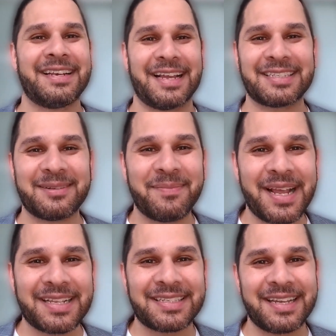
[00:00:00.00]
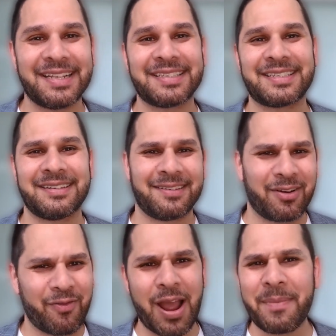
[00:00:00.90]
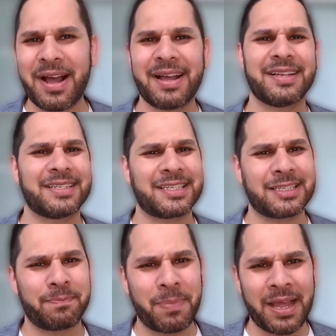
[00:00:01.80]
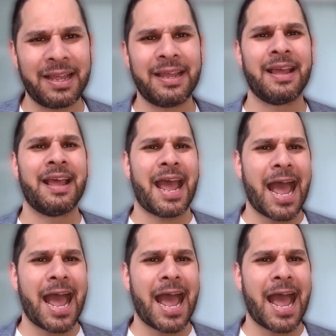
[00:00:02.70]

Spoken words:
Does it make sense? Grammar, spelling,